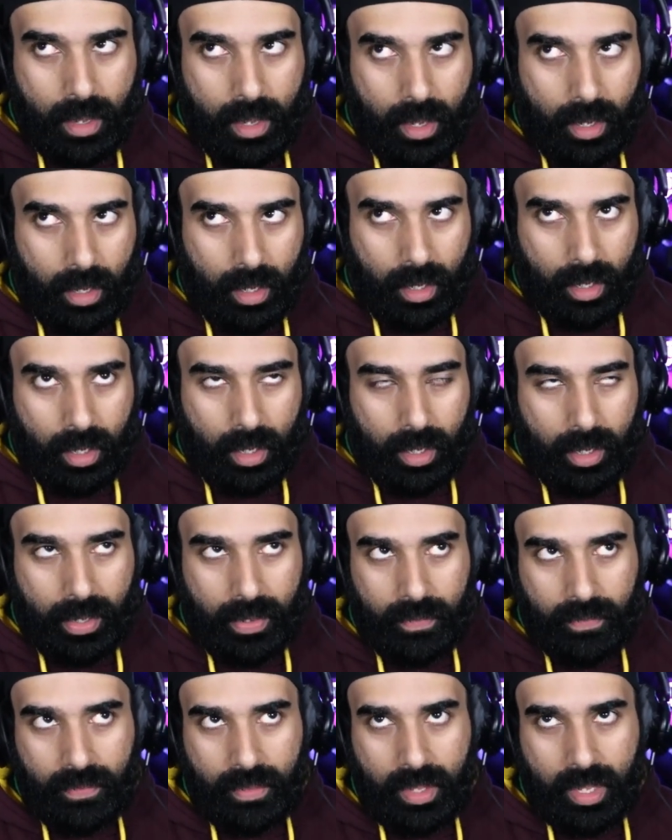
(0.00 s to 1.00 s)

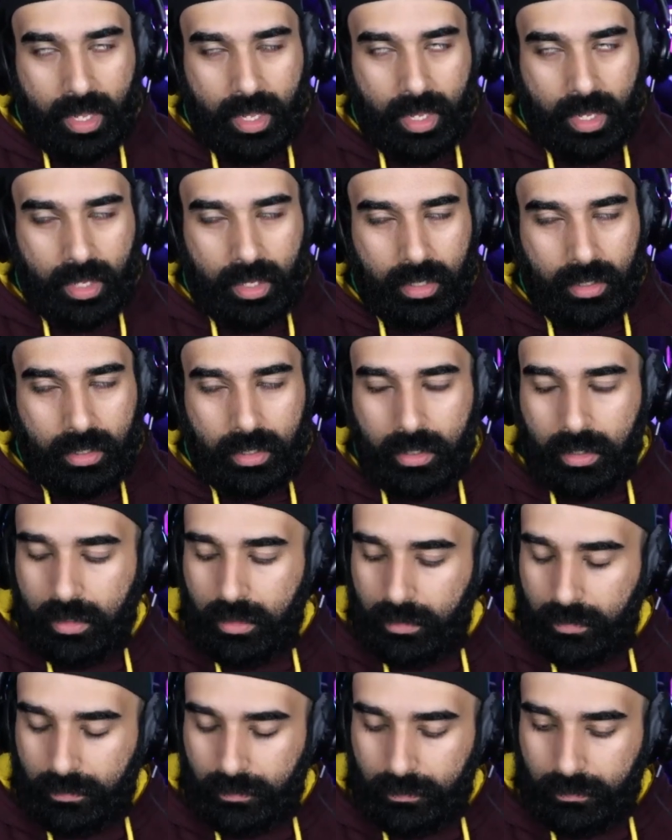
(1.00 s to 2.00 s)
And then
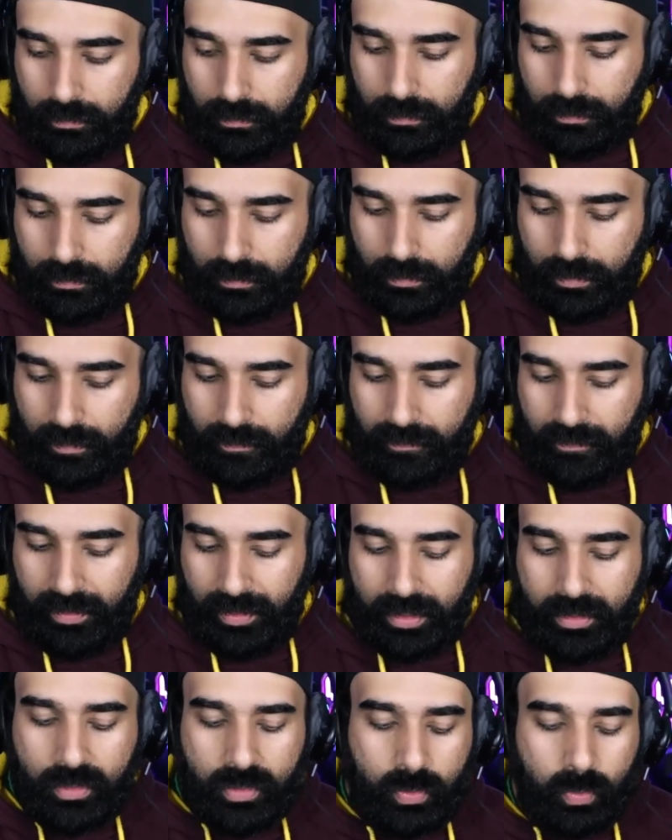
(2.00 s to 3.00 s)
I feel
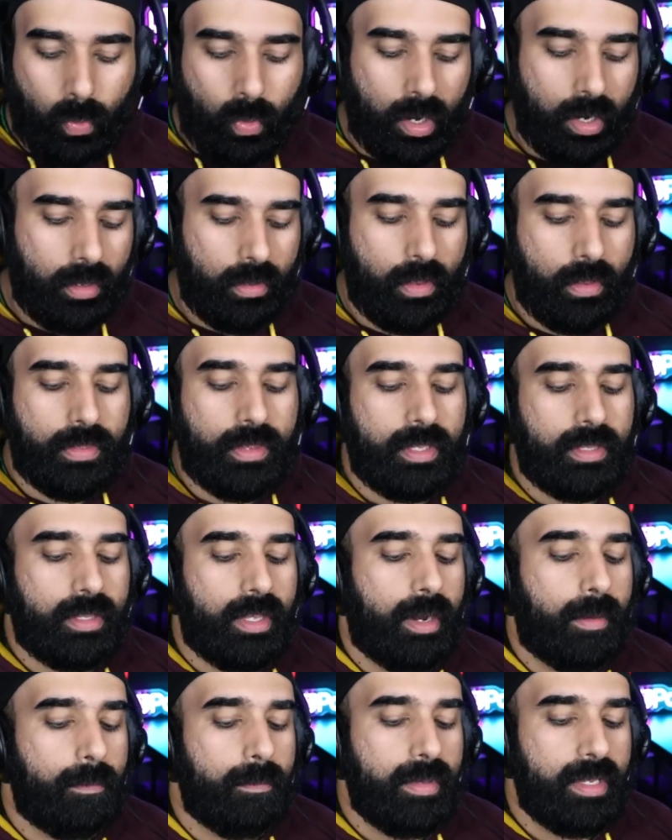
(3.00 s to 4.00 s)
like there's one other thing
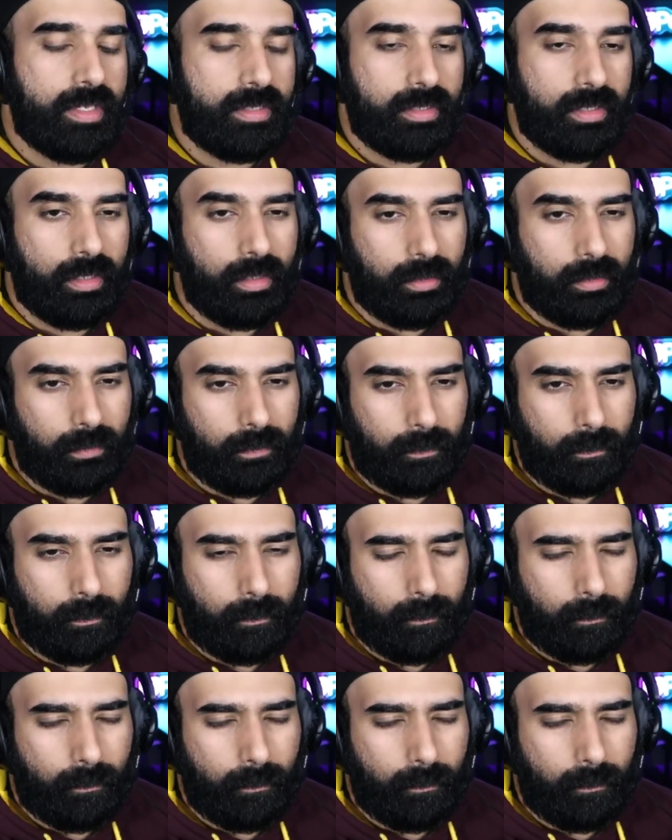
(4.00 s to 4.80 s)
that I'm missing